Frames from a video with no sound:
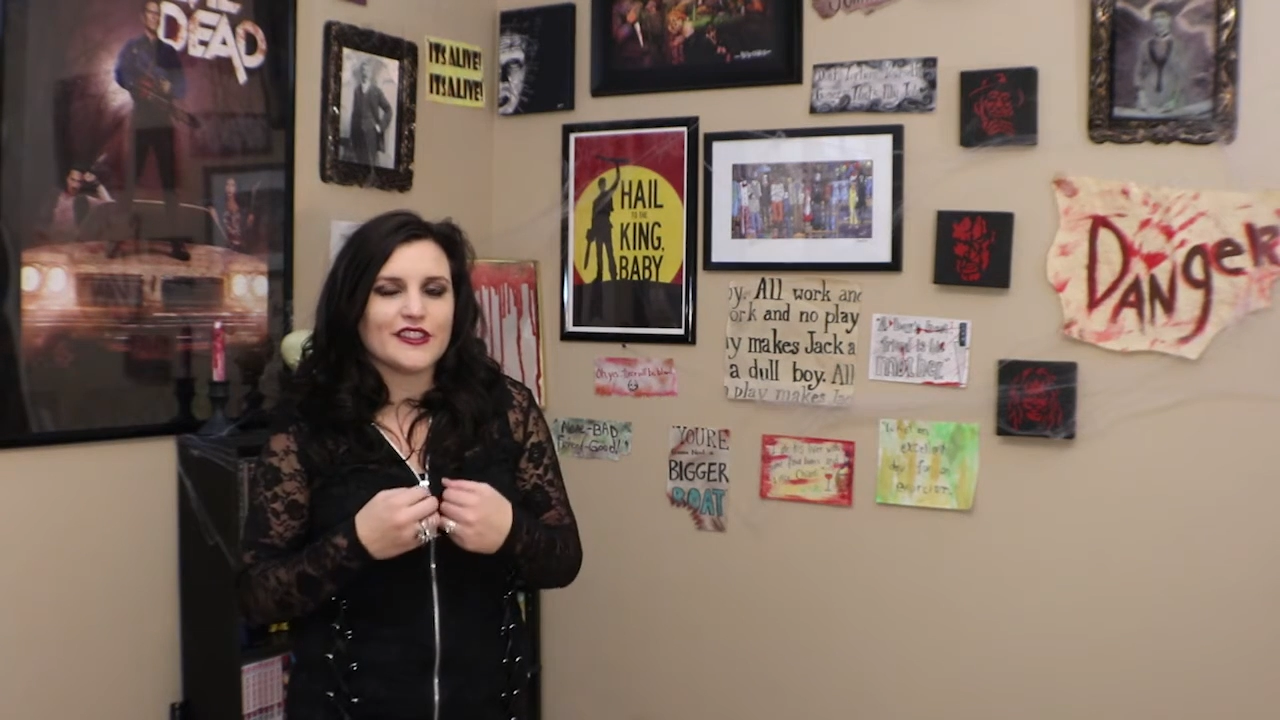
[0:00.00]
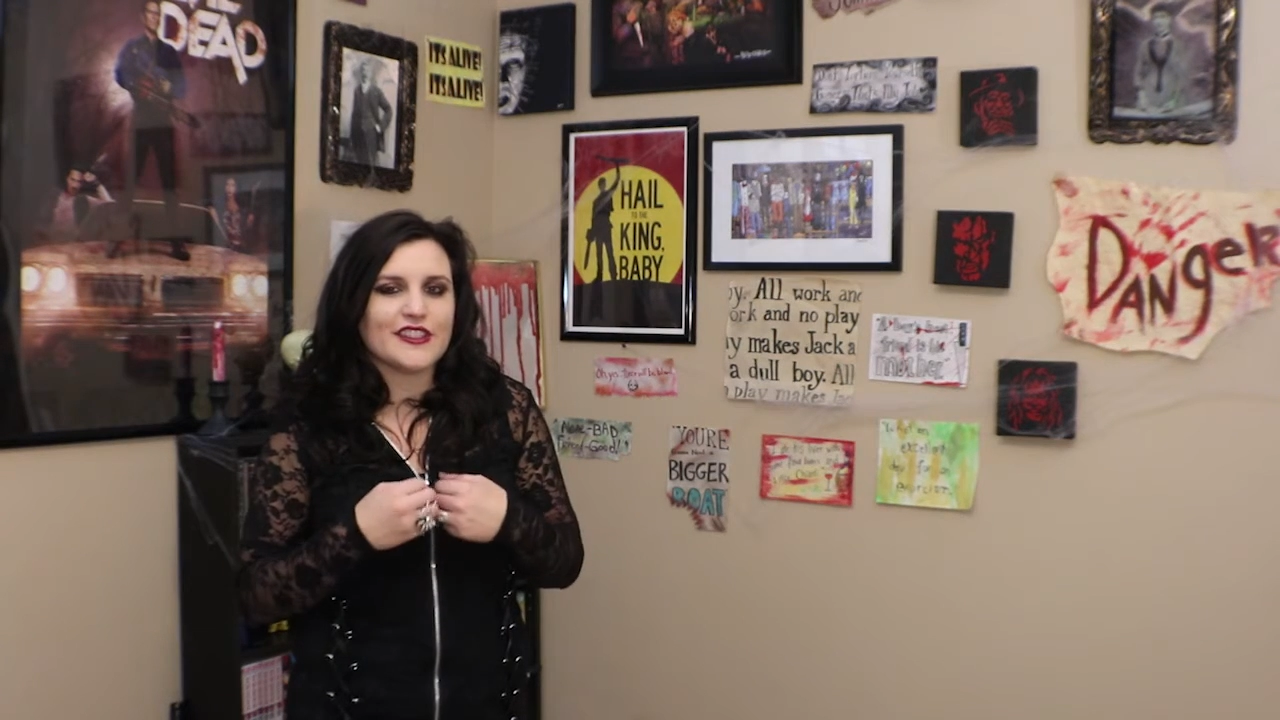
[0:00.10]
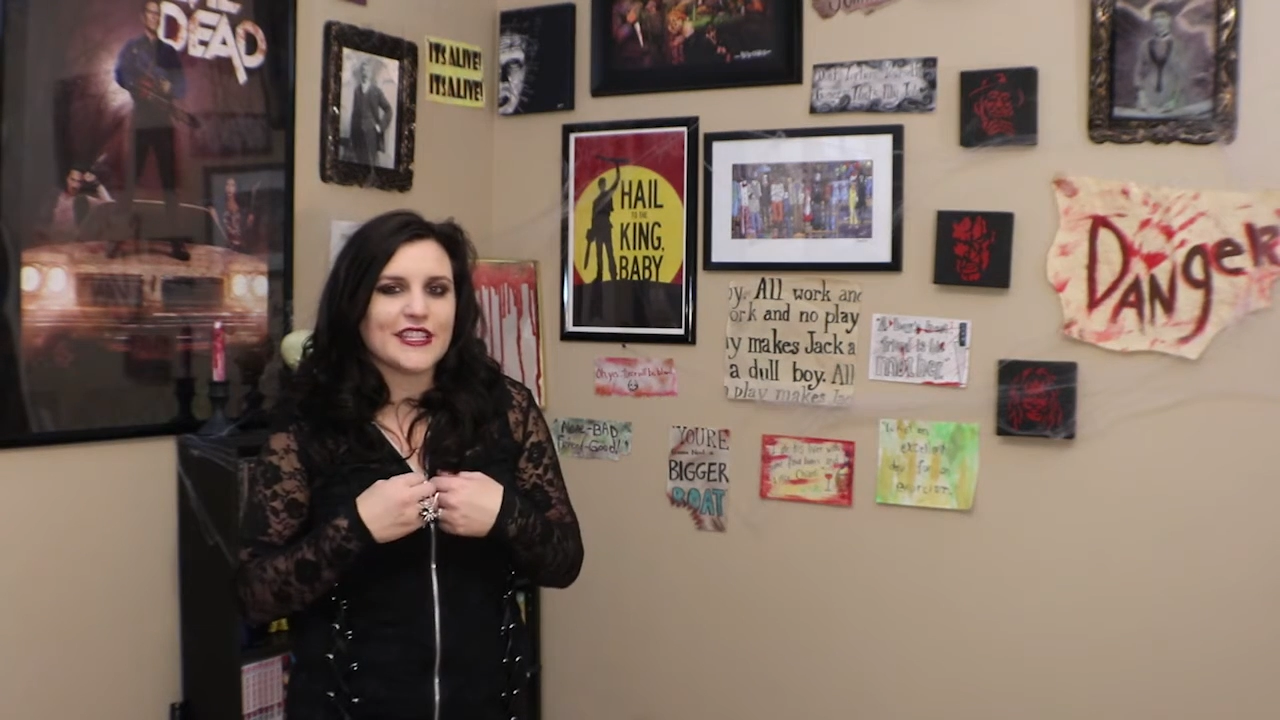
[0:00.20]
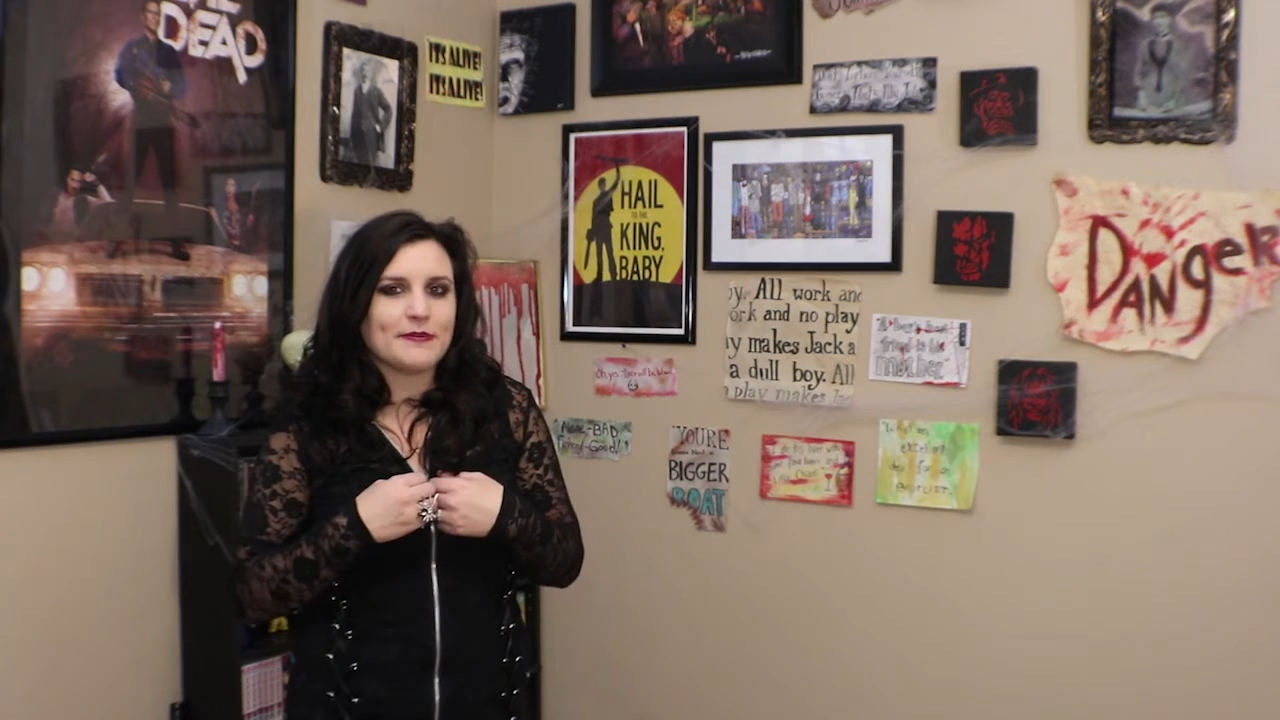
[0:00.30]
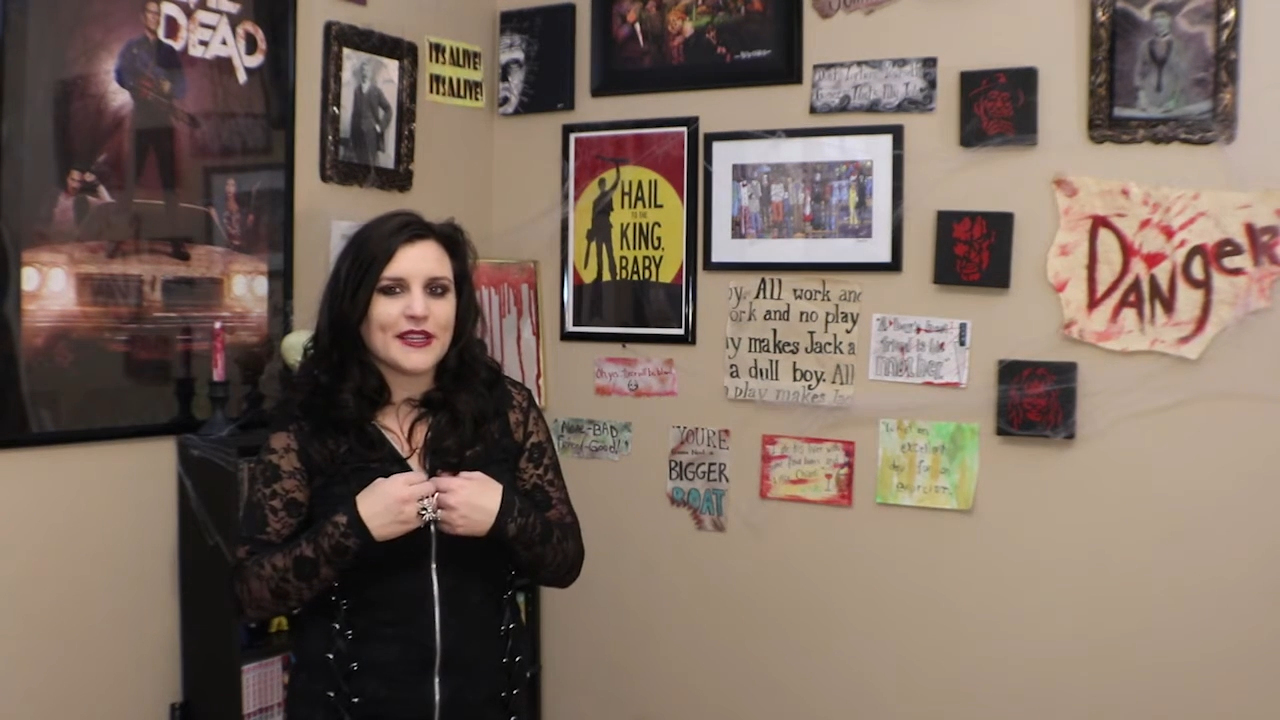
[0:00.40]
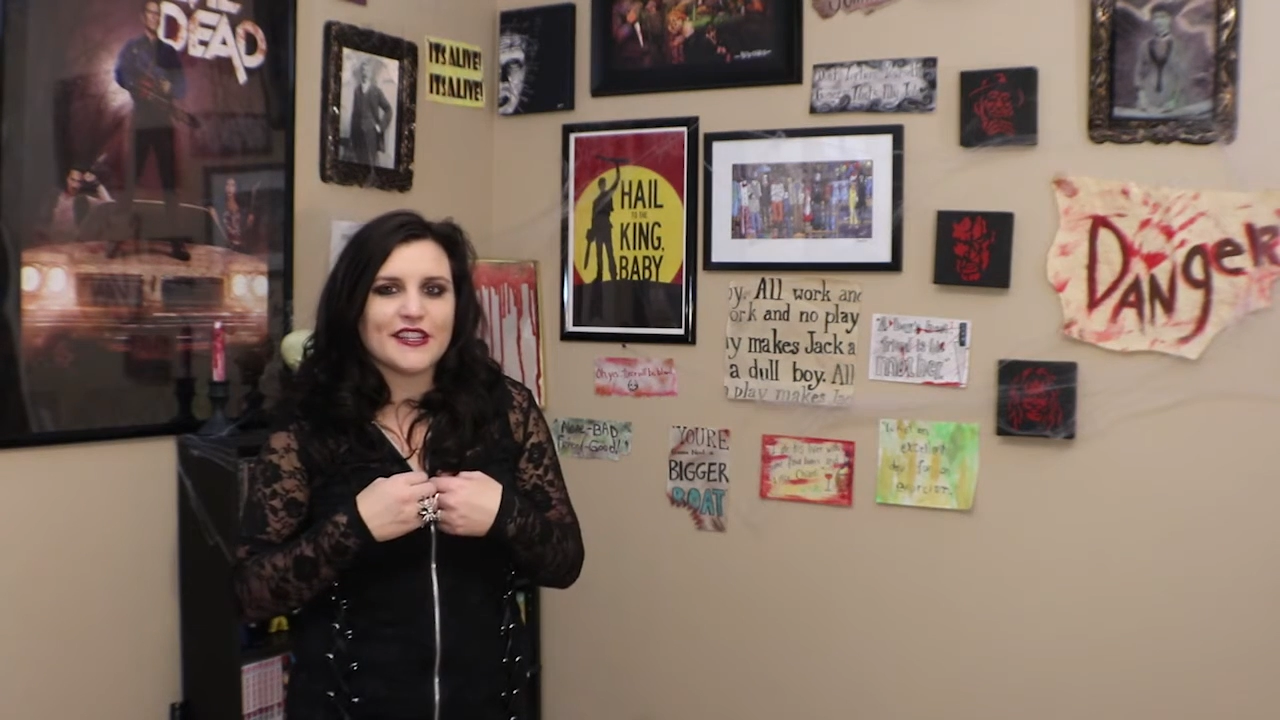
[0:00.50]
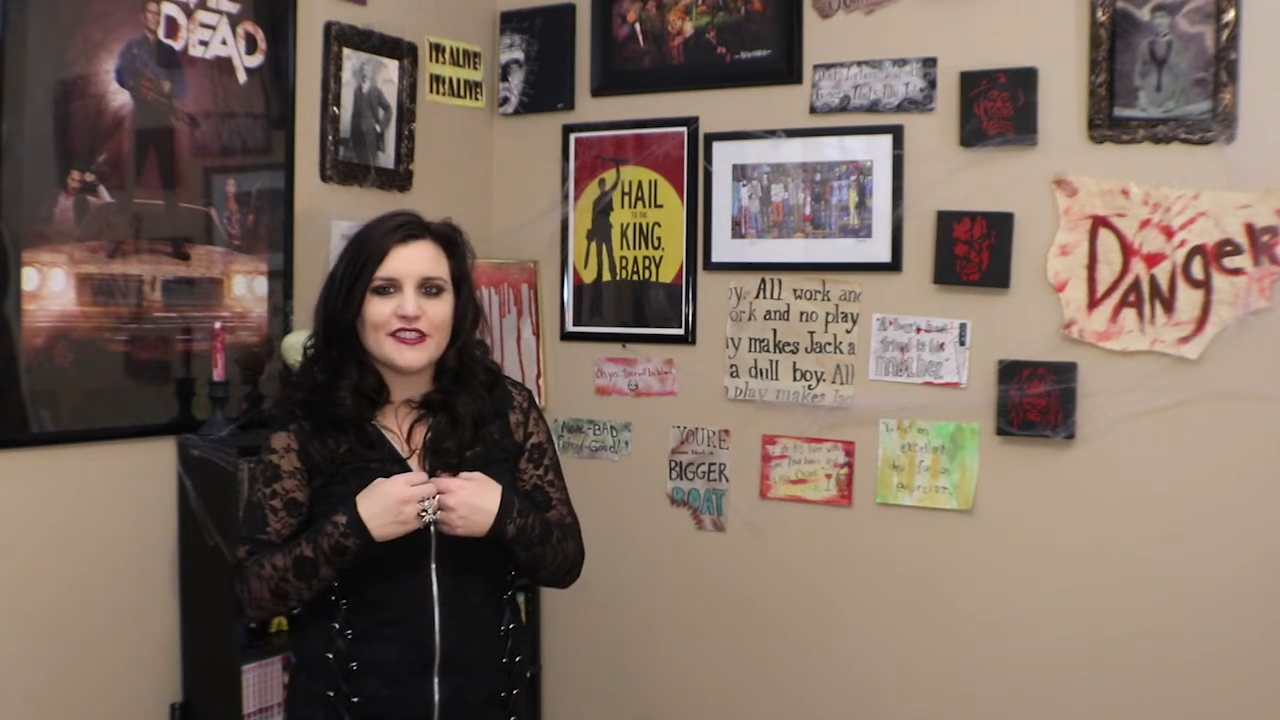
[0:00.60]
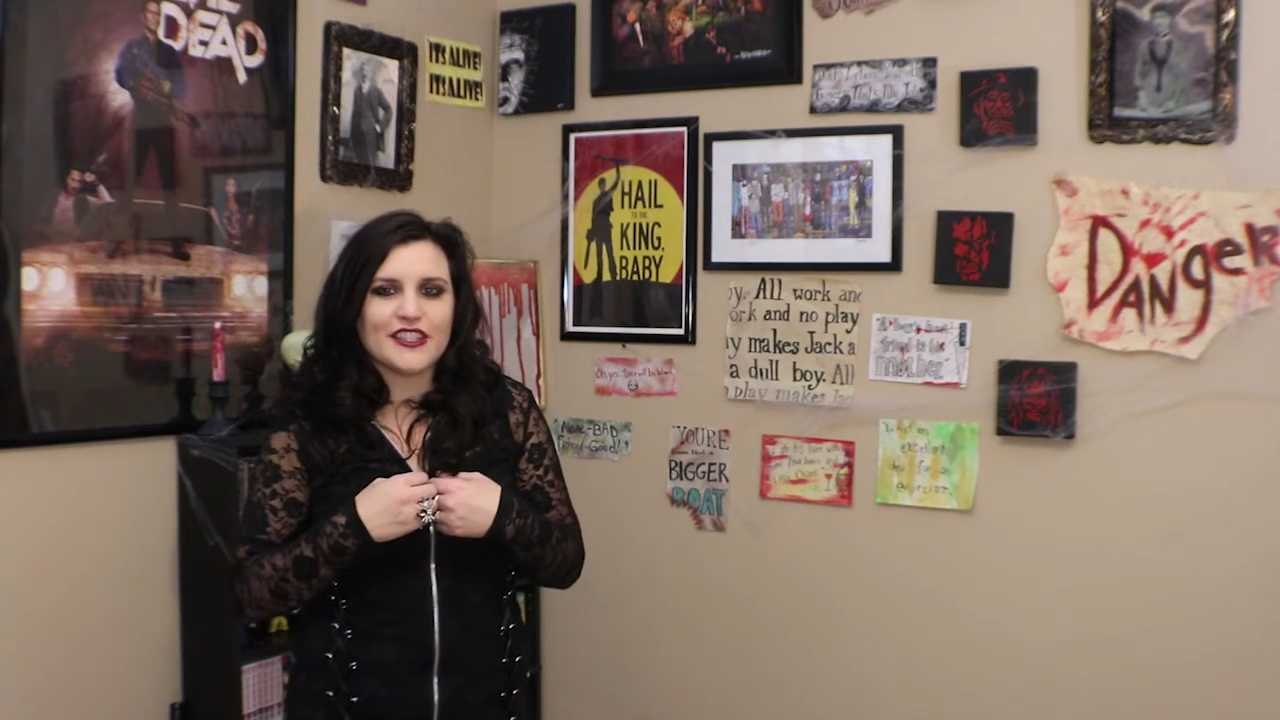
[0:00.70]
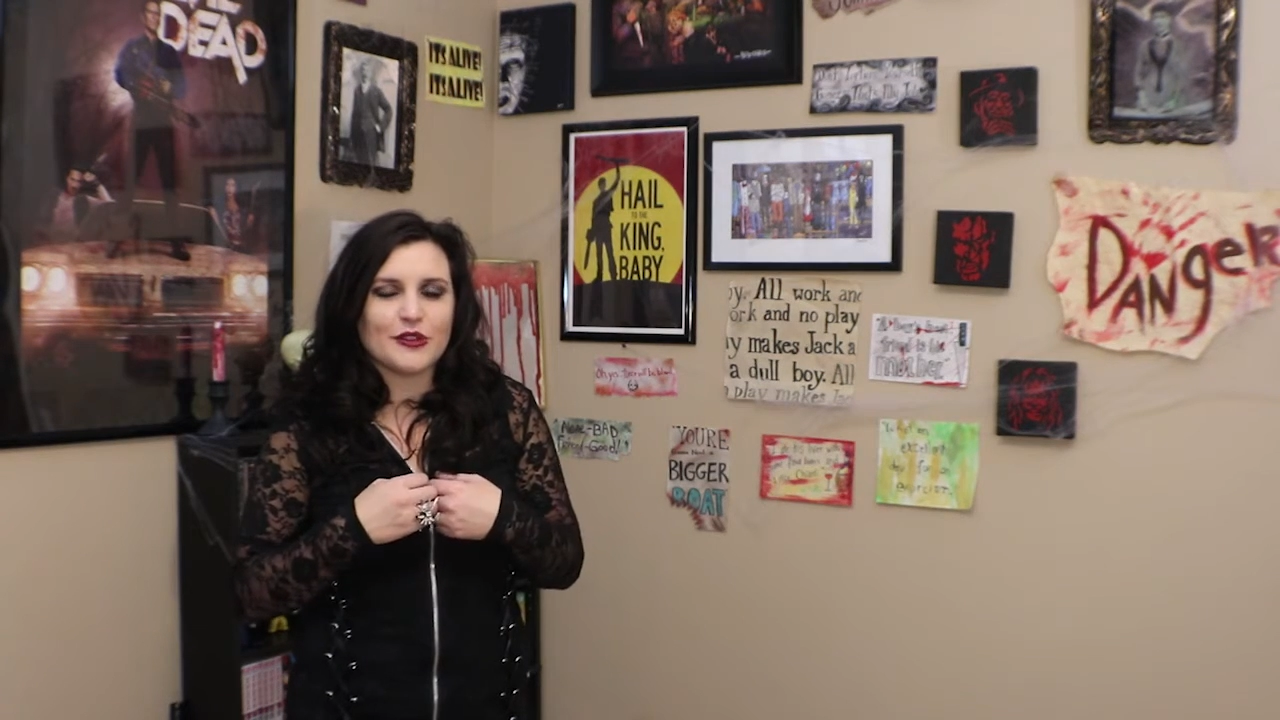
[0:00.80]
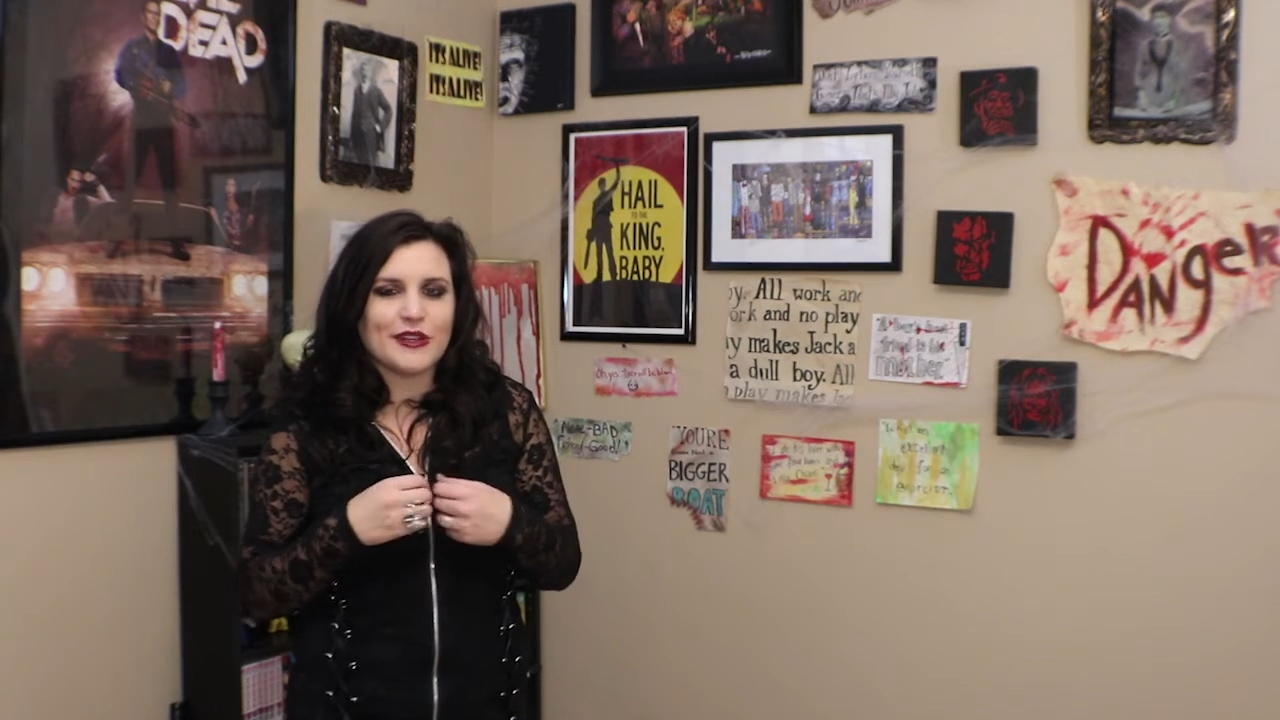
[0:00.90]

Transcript: seep into you,